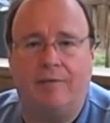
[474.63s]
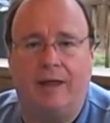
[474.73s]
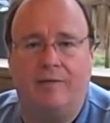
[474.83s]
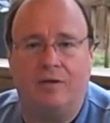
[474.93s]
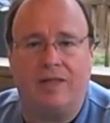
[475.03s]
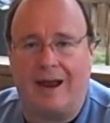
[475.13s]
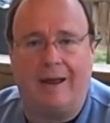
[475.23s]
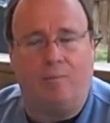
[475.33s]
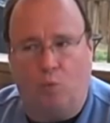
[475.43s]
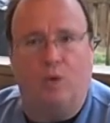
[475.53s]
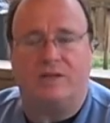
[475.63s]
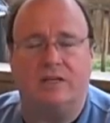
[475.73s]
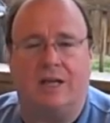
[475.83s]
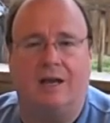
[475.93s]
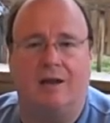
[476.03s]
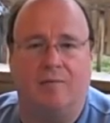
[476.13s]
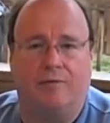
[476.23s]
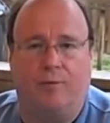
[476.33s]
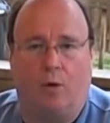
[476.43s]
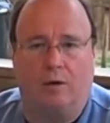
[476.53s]
flavor that I wasn't getting
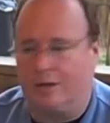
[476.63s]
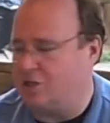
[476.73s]
before.